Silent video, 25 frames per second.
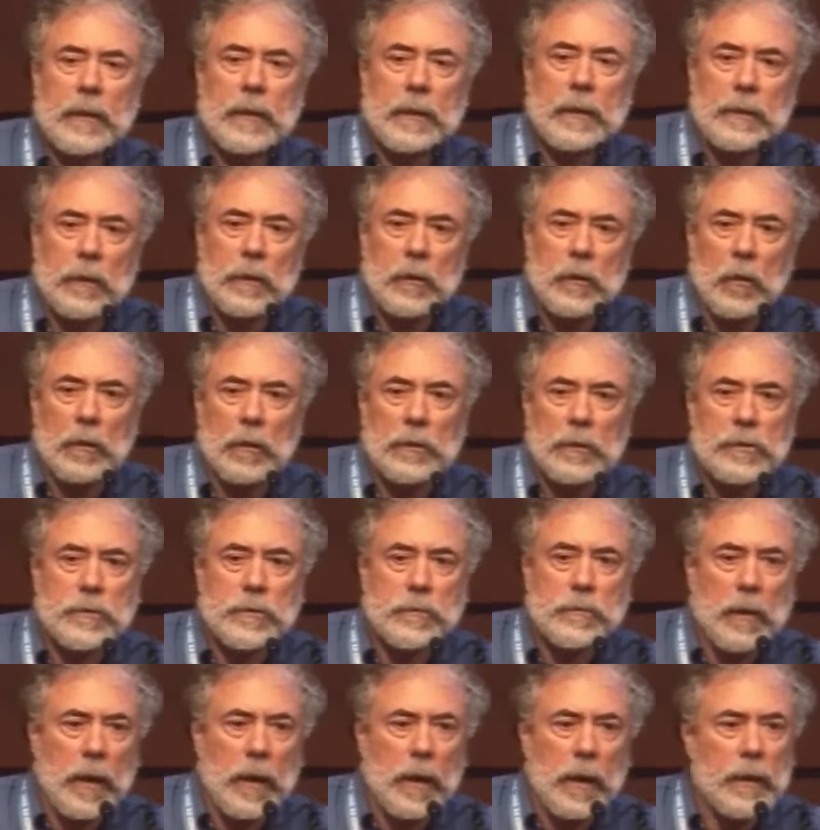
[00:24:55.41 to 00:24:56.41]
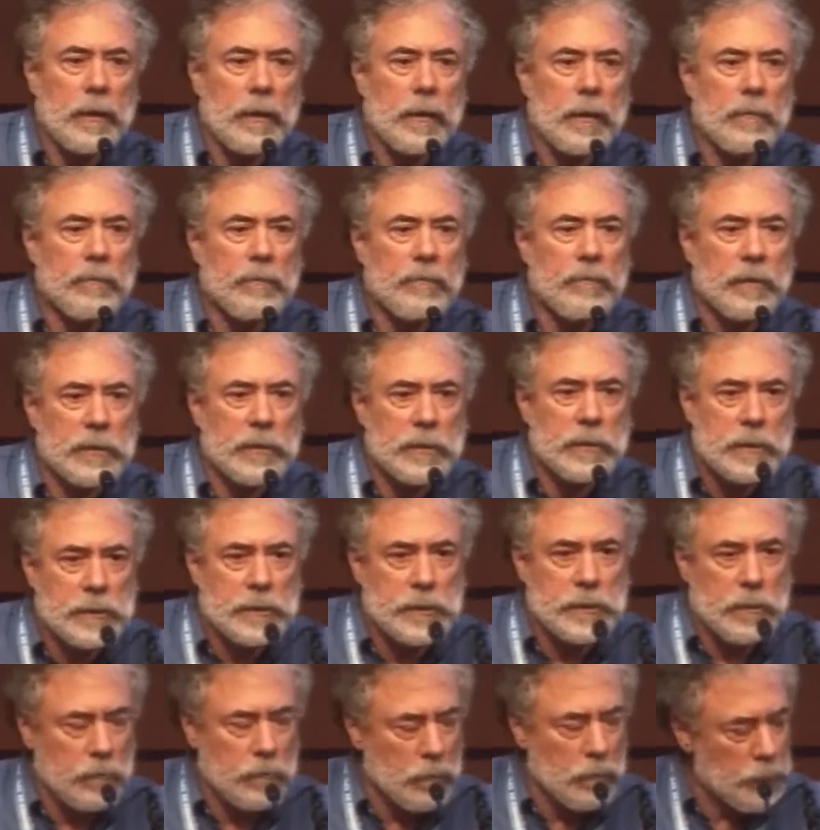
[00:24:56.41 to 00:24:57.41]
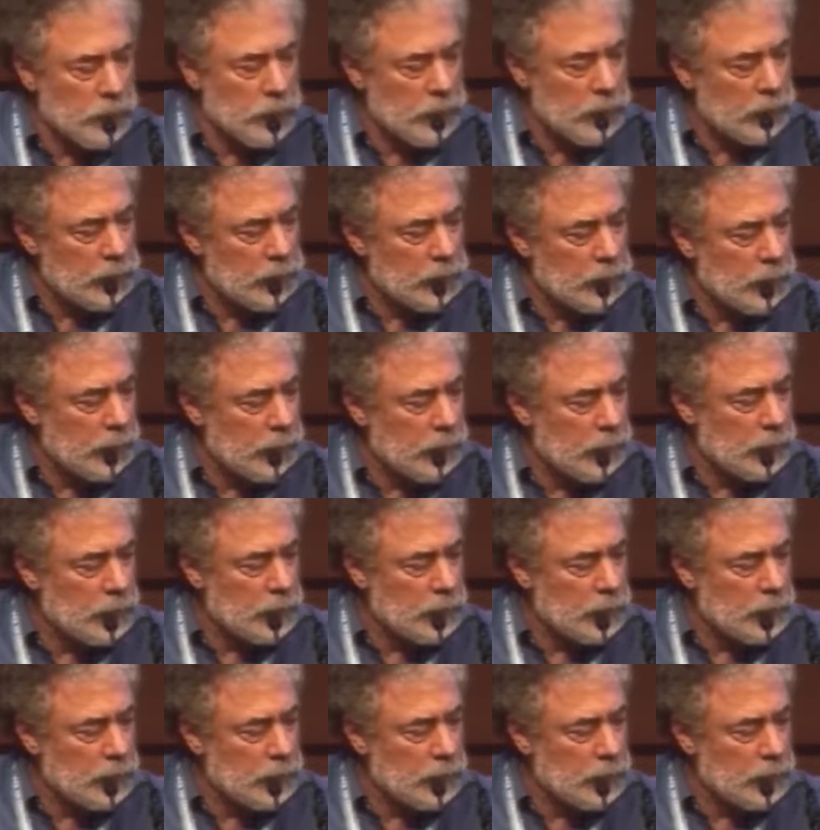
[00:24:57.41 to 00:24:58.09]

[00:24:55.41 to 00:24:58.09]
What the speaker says: Nicolas Ryan, Francesco Comiti,